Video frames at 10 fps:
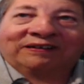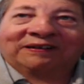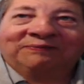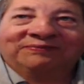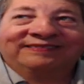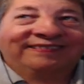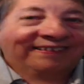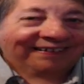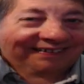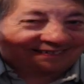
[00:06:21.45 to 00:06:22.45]
killing in New
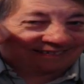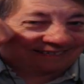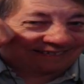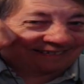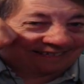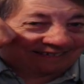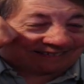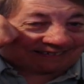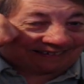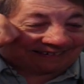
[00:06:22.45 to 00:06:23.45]
Zealand, which
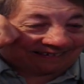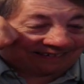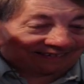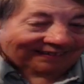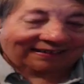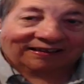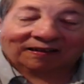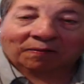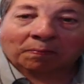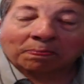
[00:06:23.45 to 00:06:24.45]
is what's leading
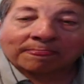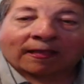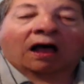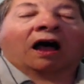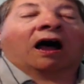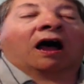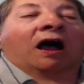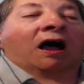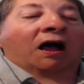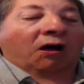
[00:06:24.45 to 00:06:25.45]
me to
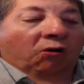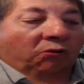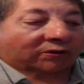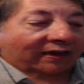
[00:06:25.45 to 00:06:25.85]
this story.